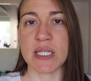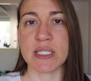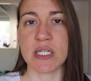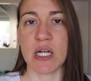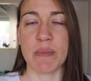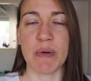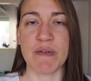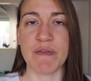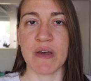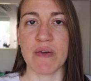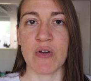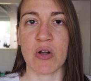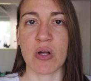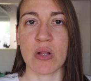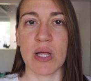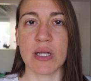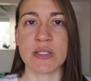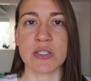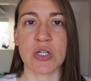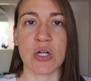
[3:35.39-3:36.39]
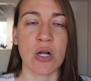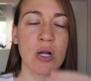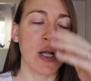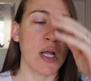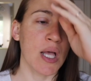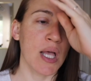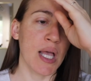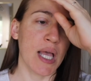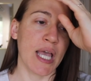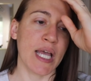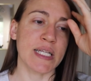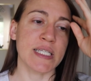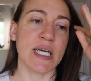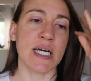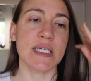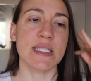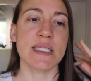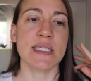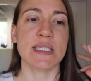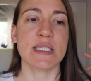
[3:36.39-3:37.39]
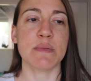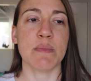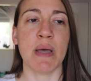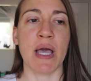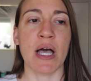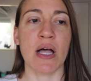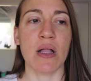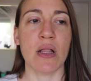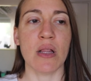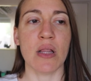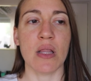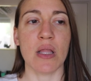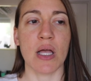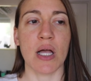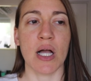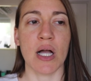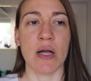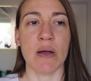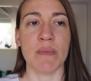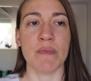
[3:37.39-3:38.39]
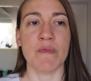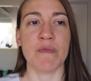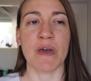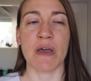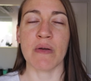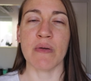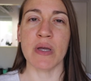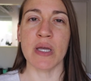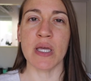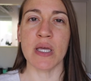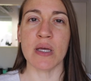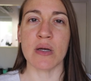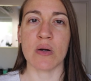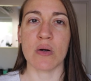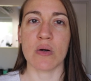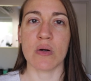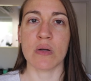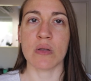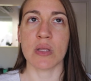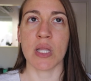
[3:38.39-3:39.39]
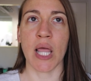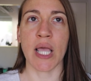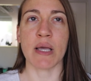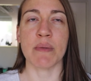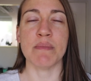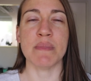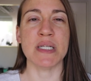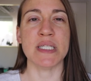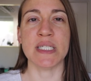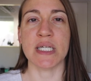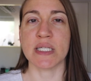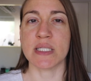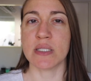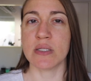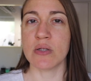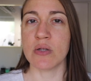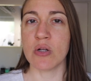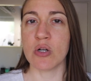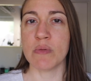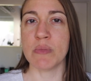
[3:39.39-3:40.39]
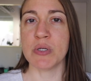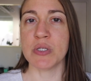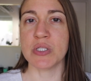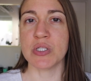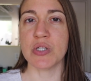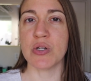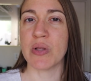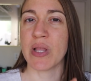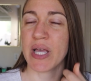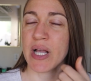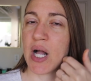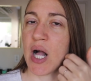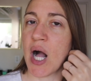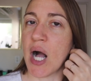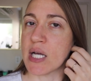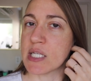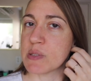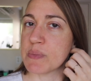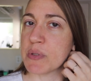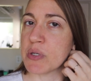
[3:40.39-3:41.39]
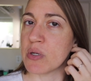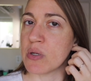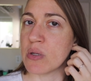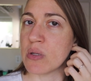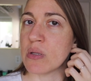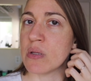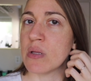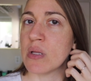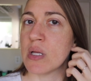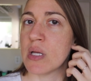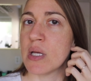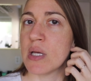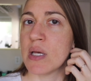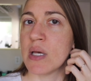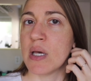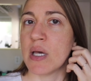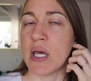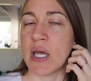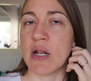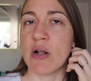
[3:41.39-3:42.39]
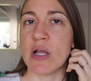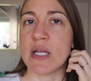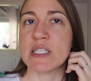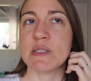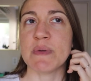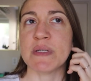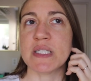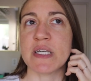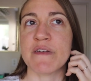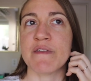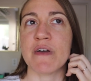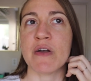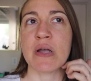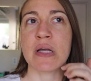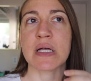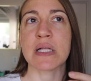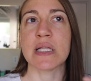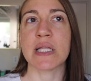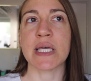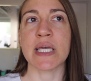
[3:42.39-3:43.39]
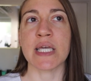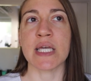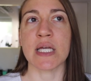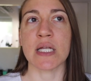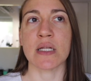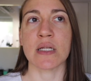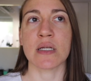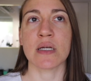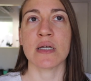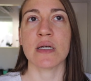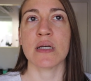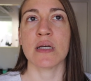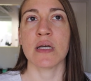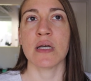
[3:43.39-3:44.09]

It's not my favorite cleanser. It does smell very like medicinal almost, you know, like hospital. It smells like very clean.